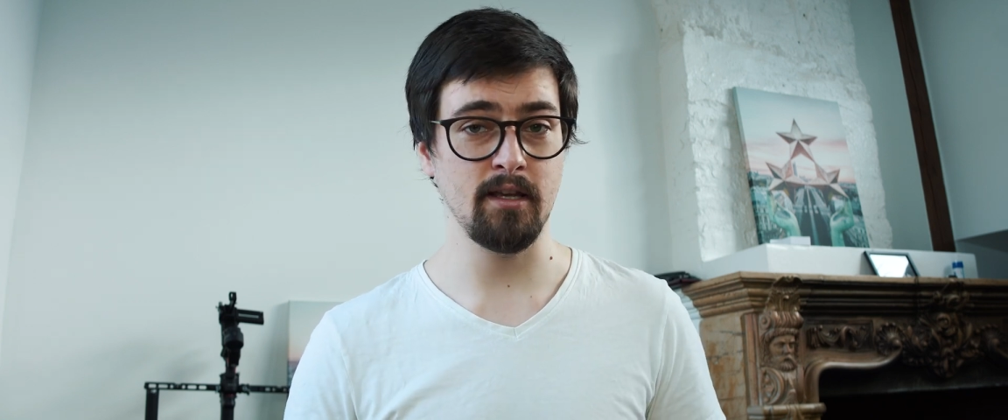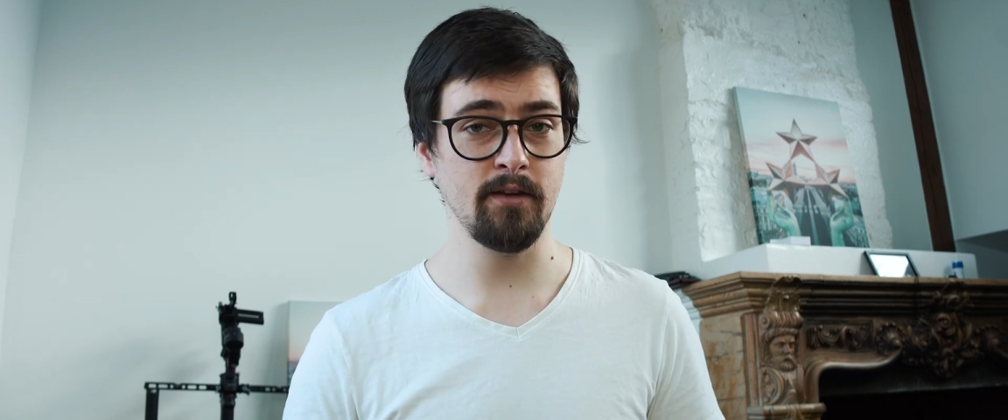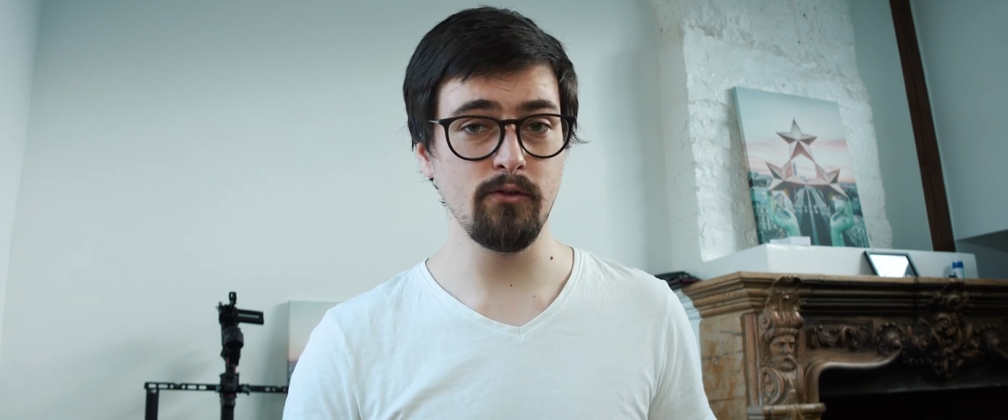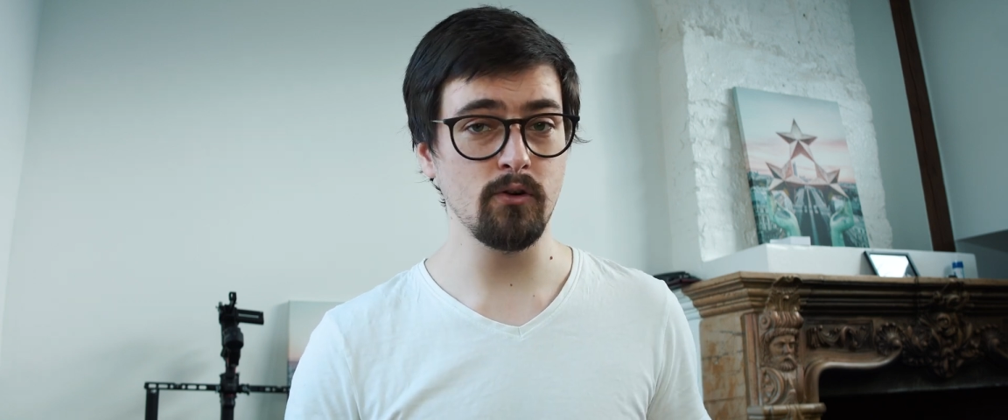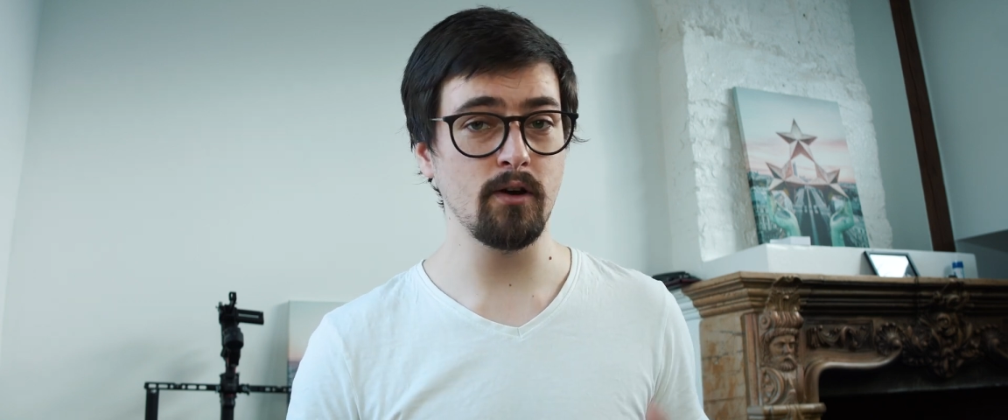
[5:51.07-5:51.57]

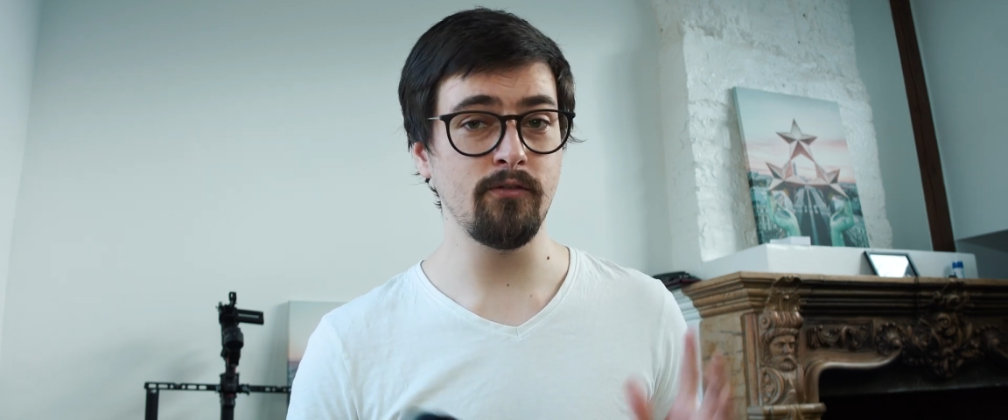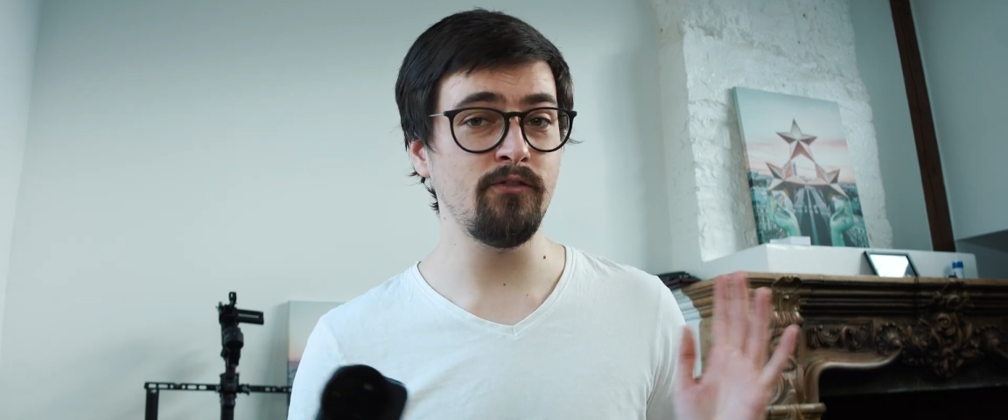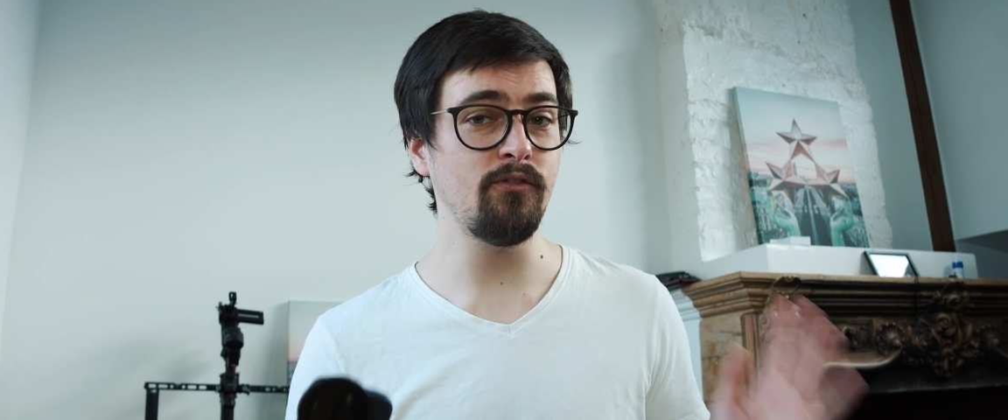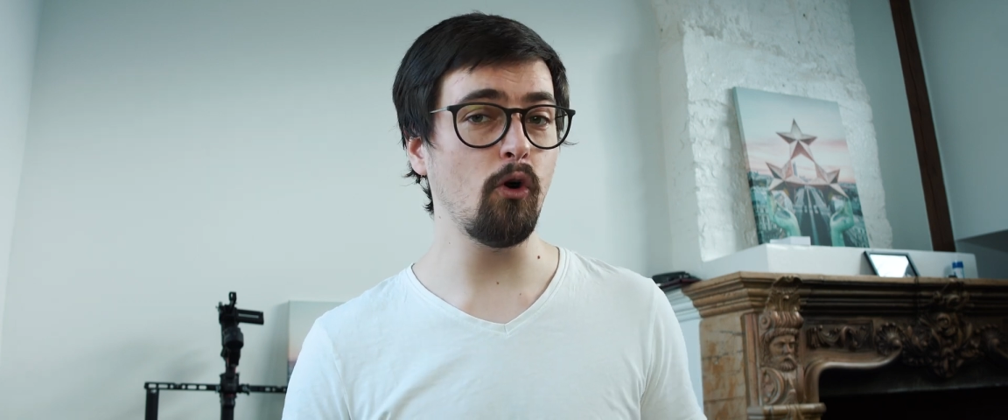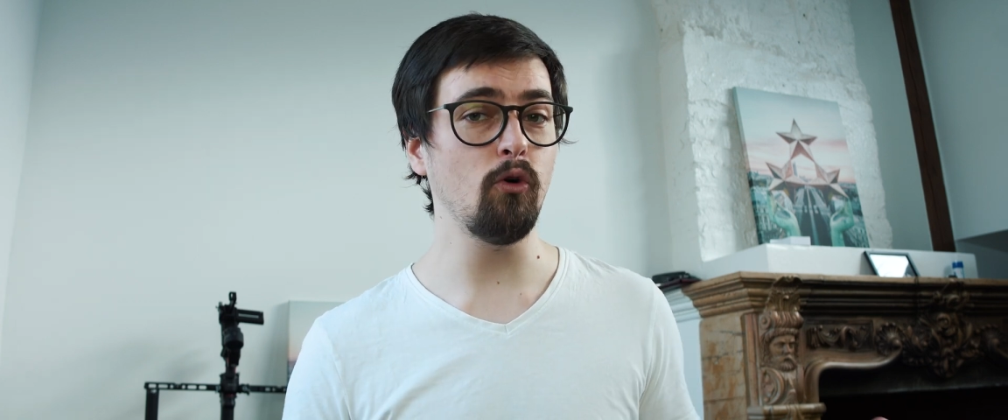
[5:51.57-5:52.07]
If you're a
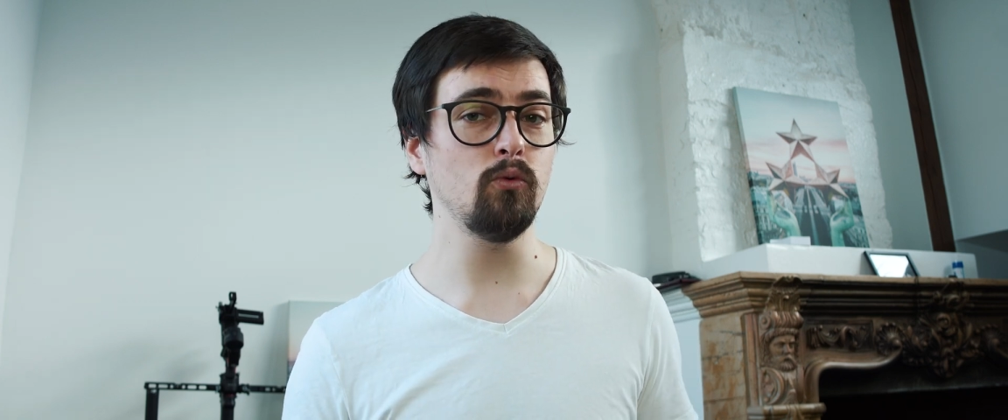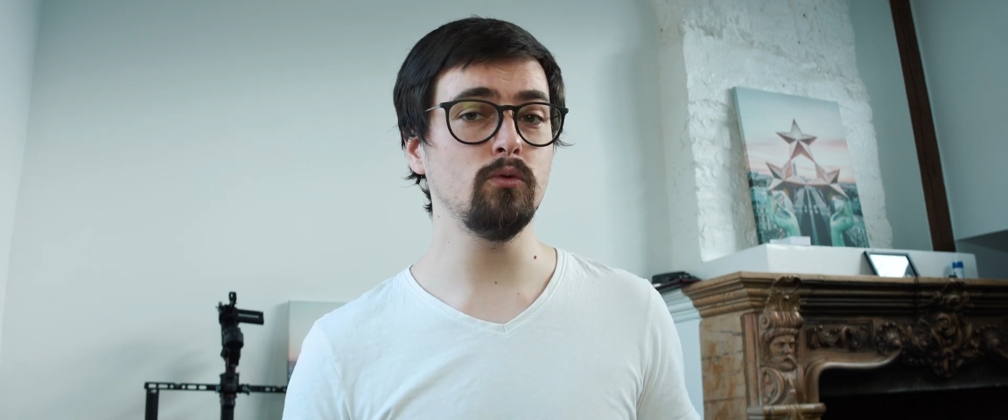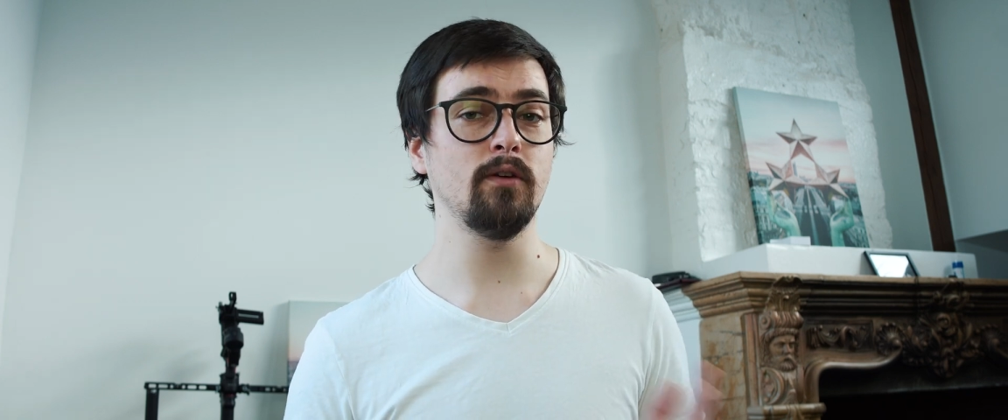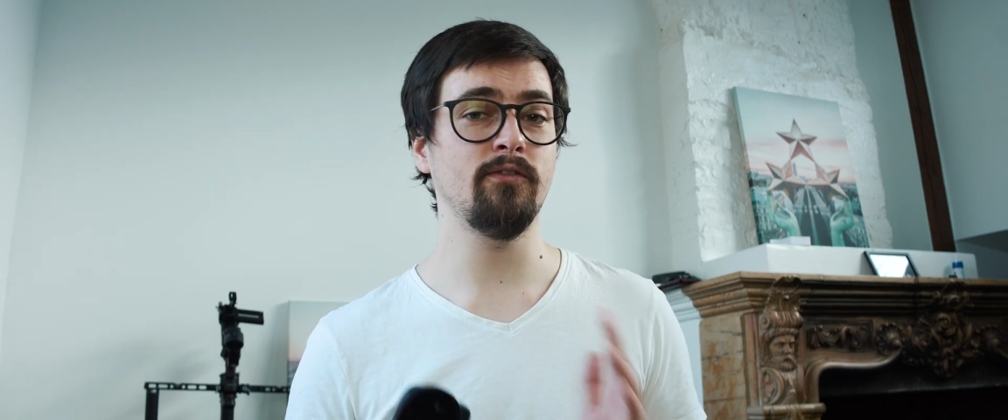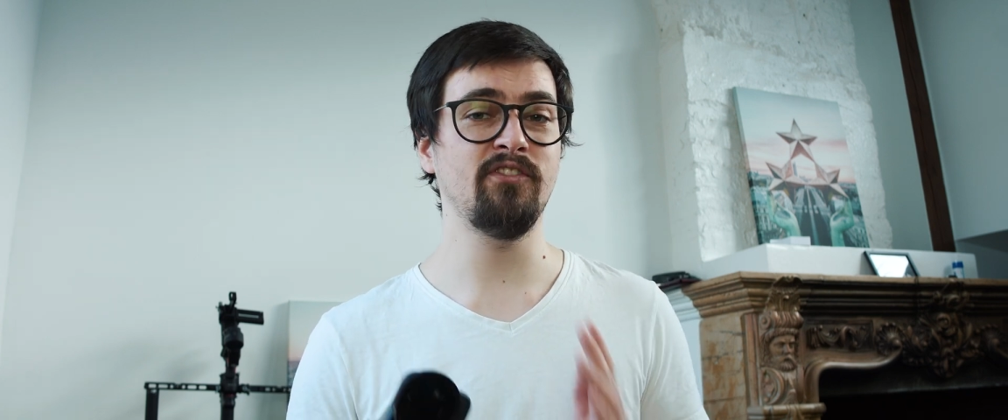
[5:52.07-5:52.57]
phone